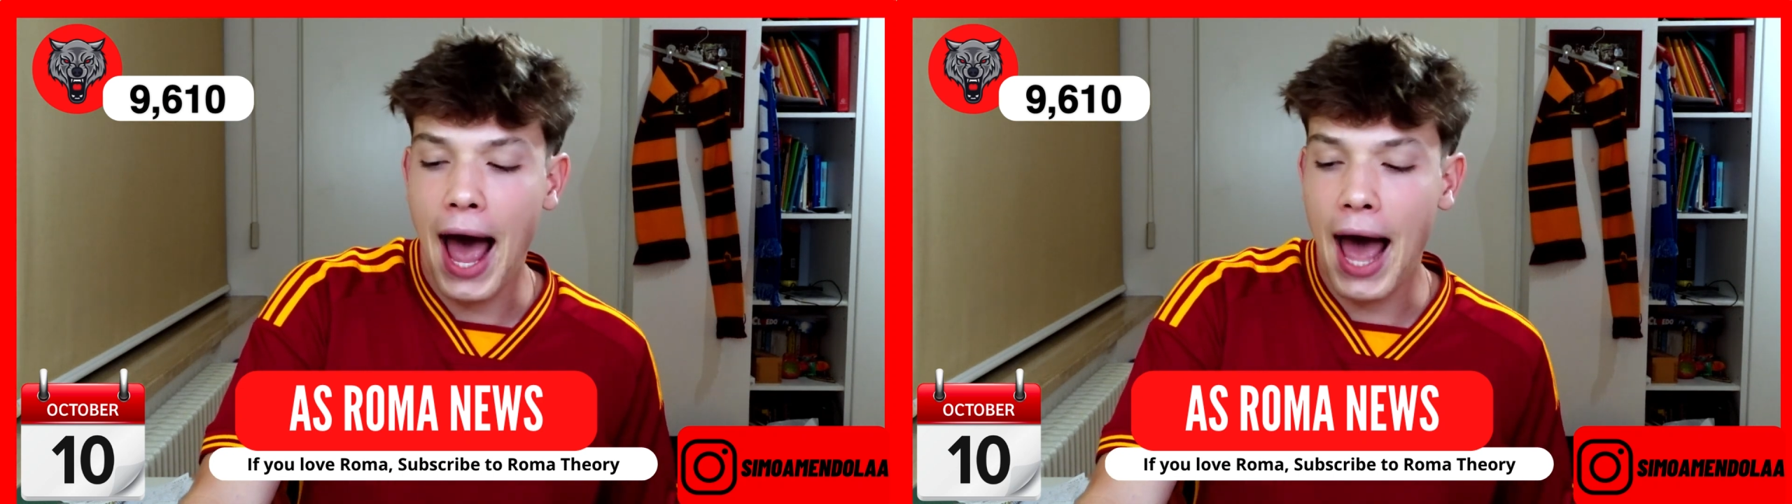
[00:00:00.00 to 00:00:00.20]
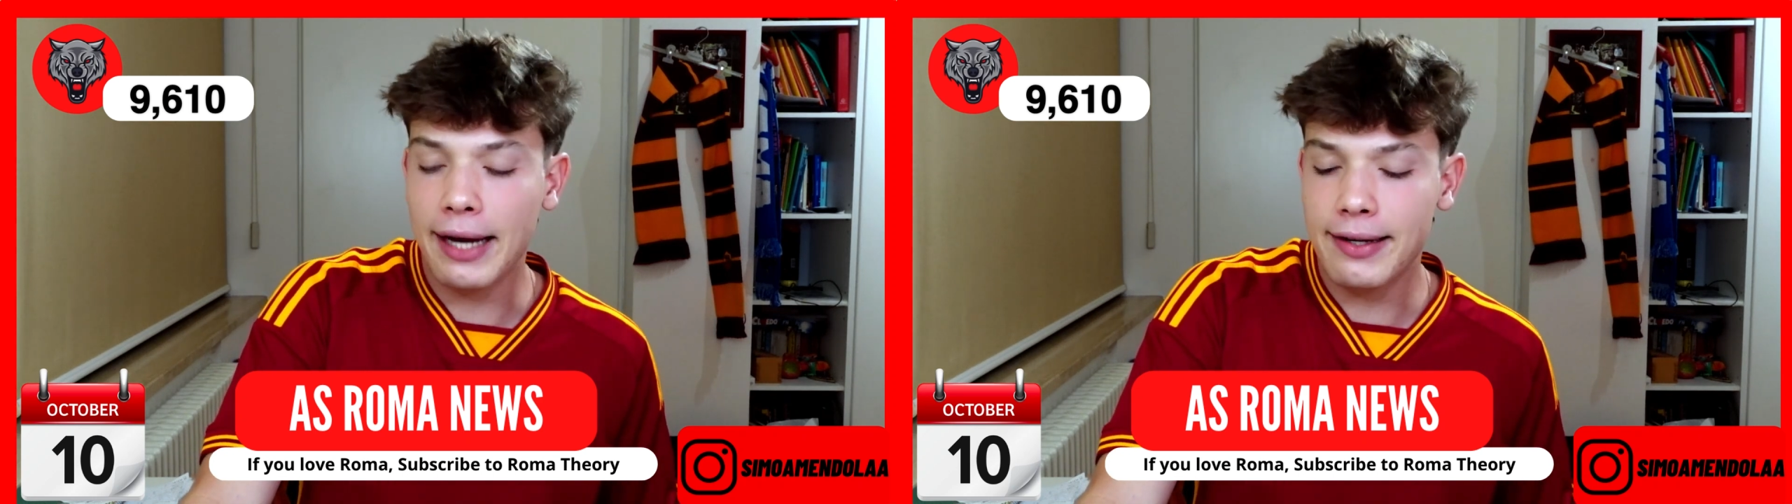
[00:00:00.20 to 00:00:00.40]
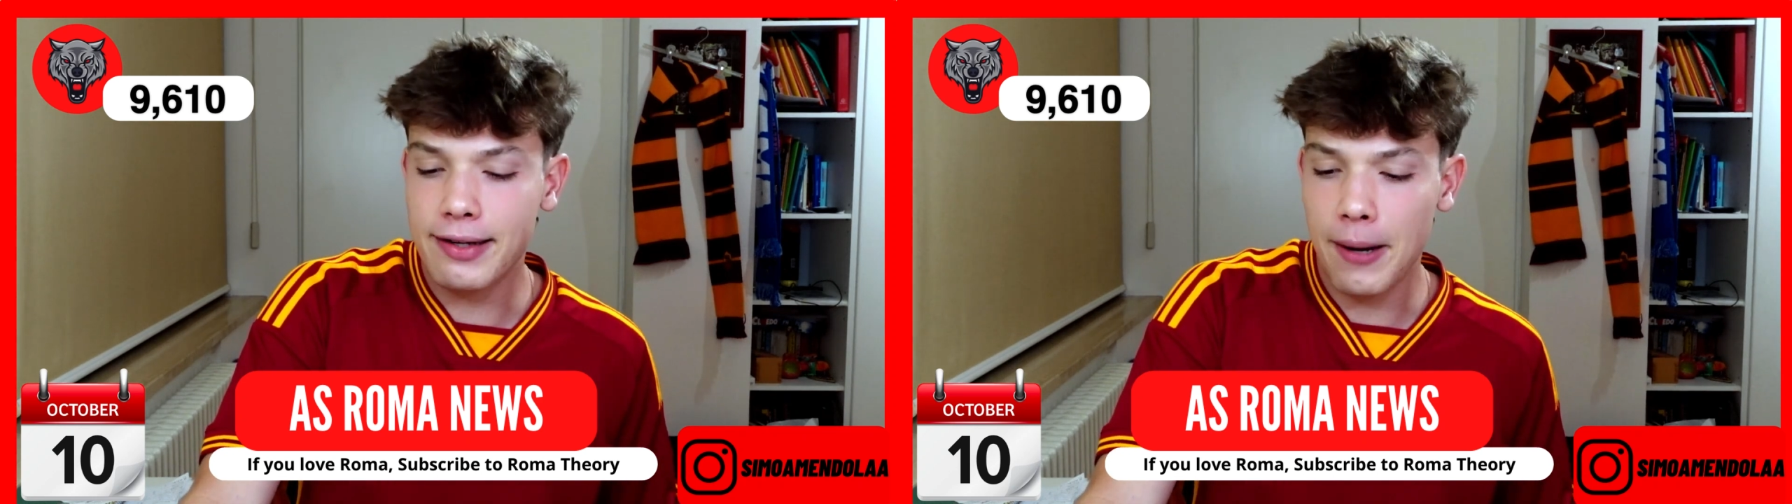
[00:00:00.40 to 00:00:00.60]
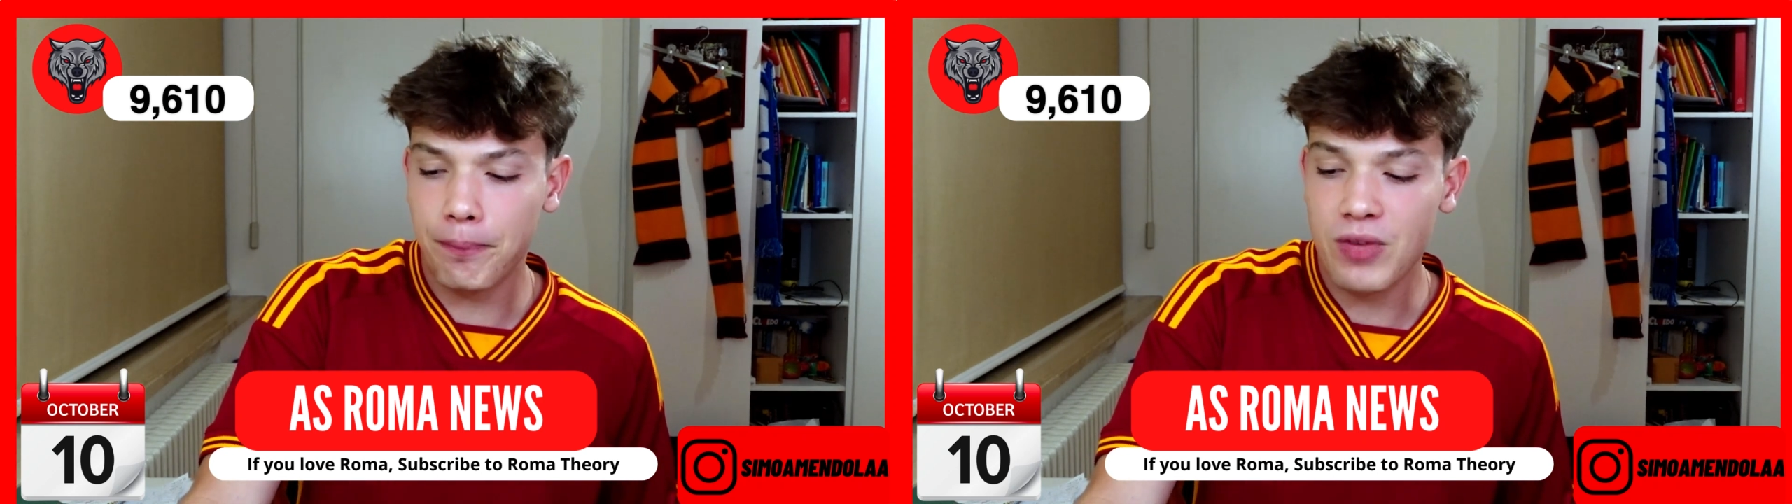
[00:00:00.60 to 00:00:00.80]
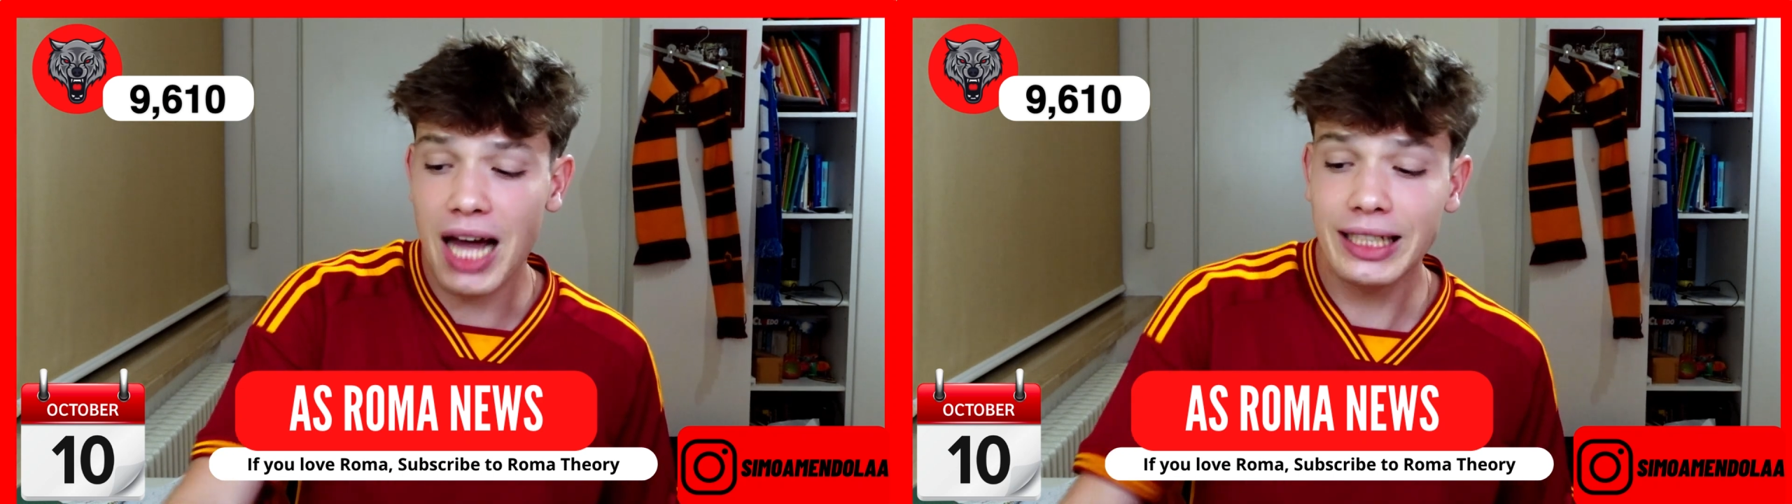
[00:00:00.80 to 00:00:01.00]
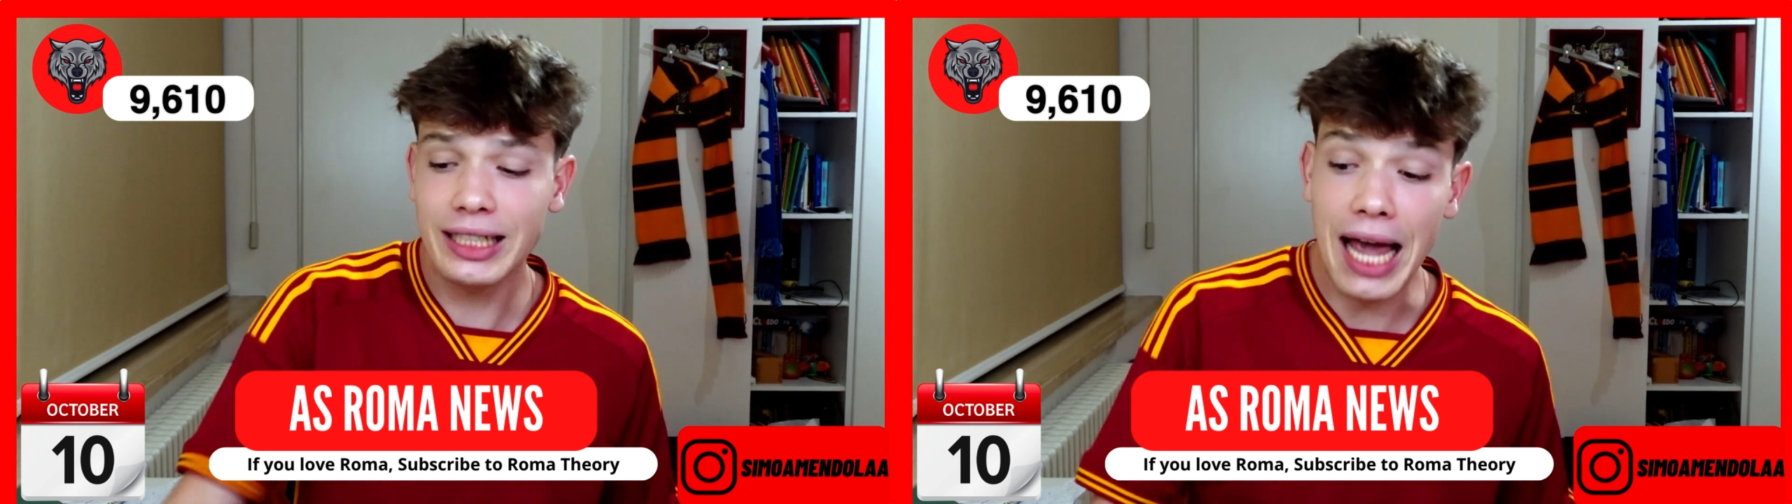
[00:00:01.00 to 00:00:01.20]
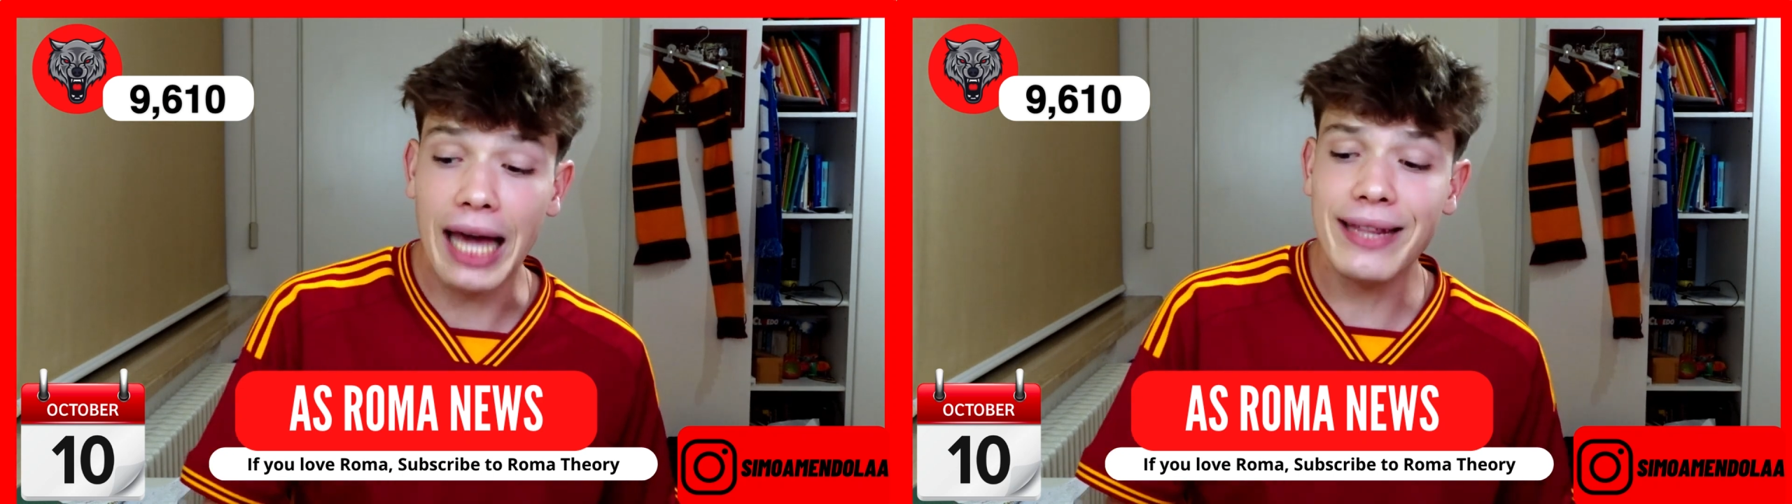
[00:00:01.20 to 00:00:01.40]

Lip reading: And yeah,